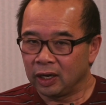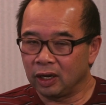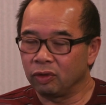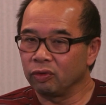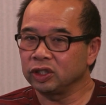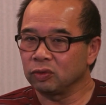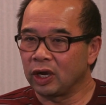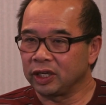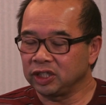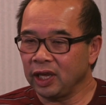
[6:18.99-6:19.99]
Now, the reason
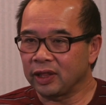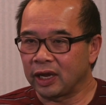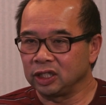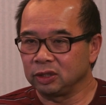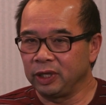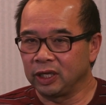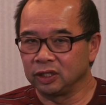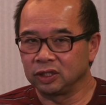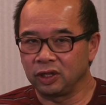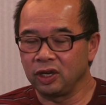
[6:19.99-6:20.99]
why I say that is
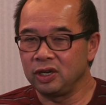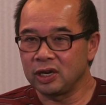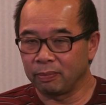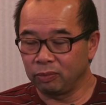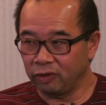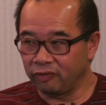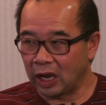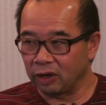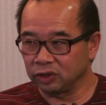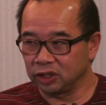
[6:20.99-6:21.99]
because the number of
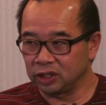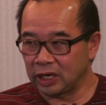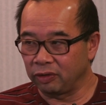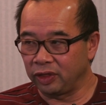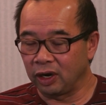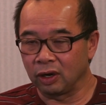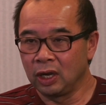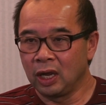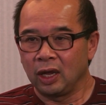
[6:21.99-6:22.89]
viruses out there